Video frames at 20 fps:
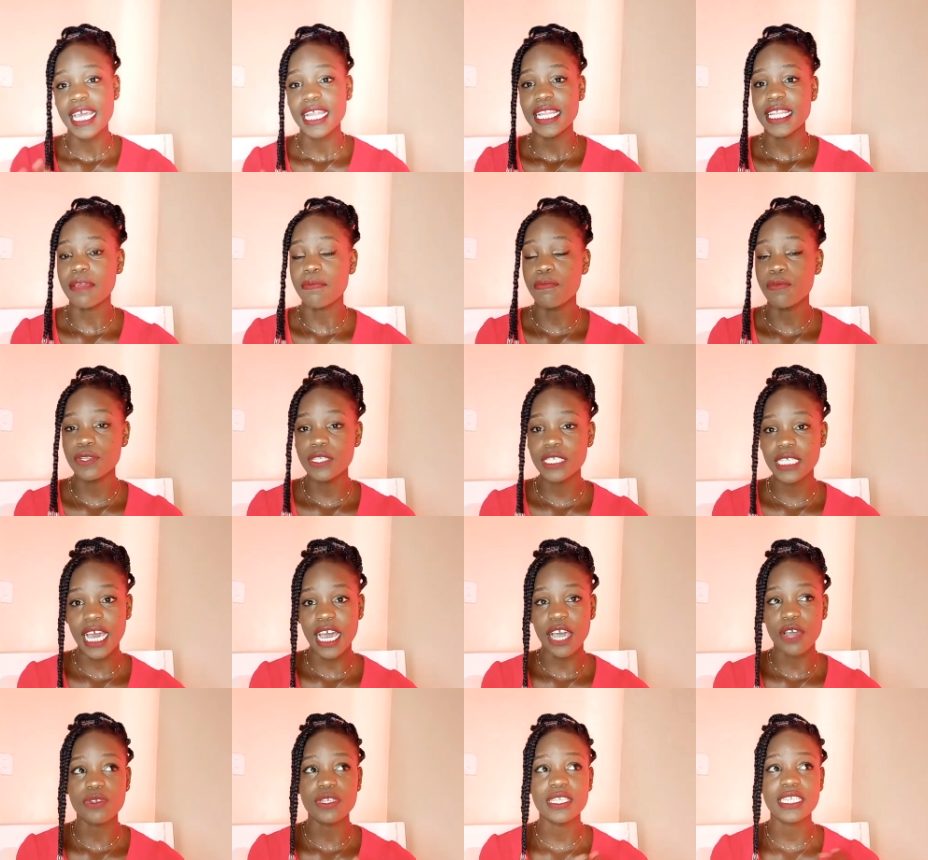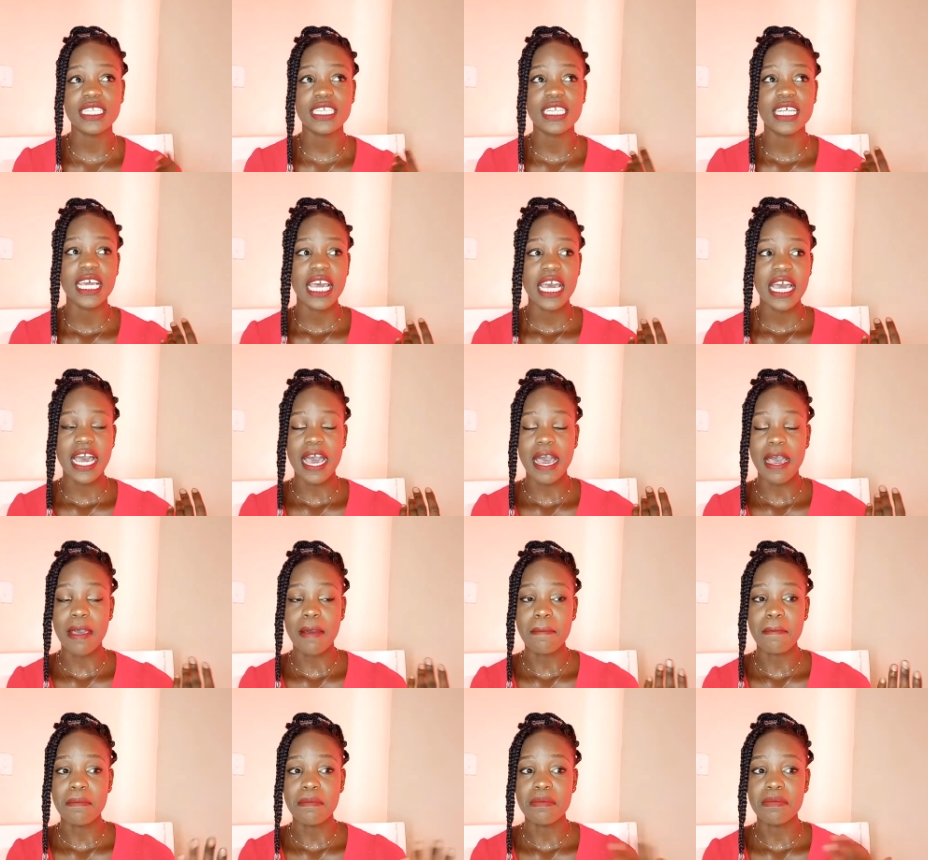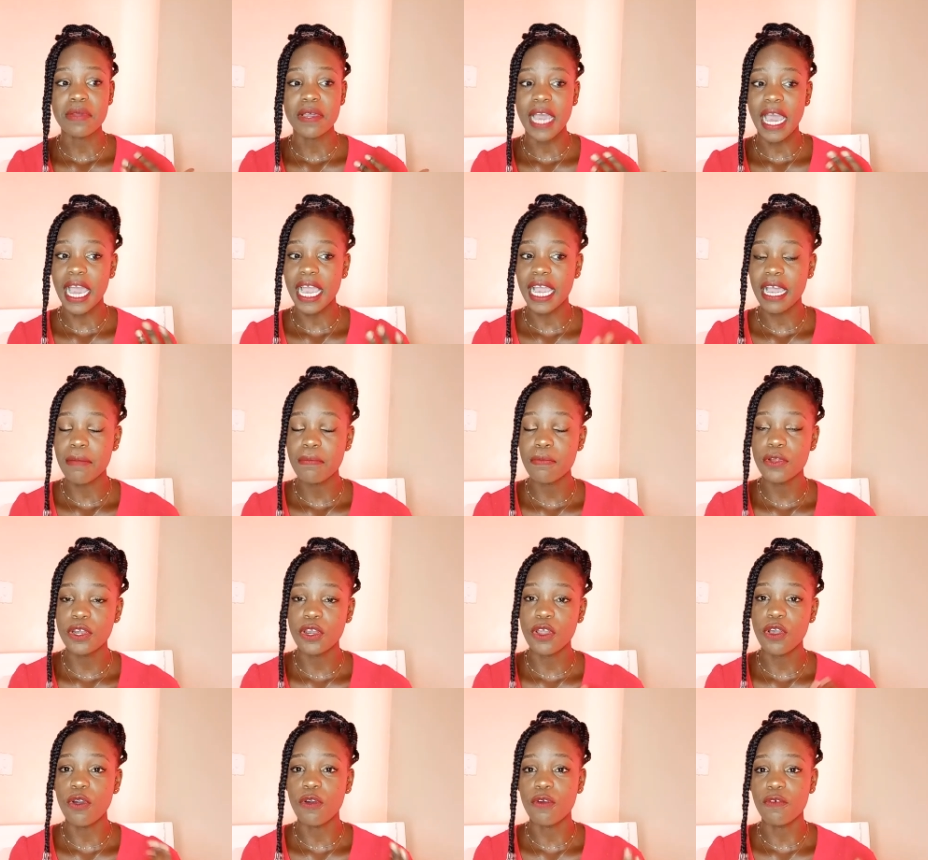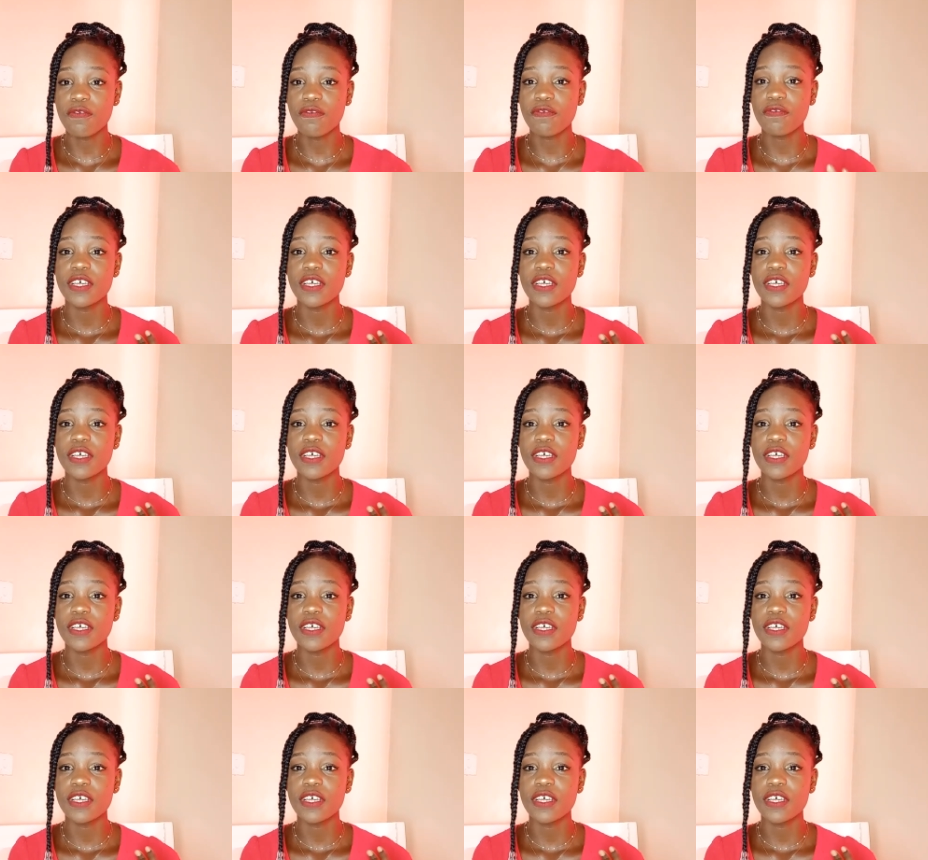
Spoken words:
They put out a couple of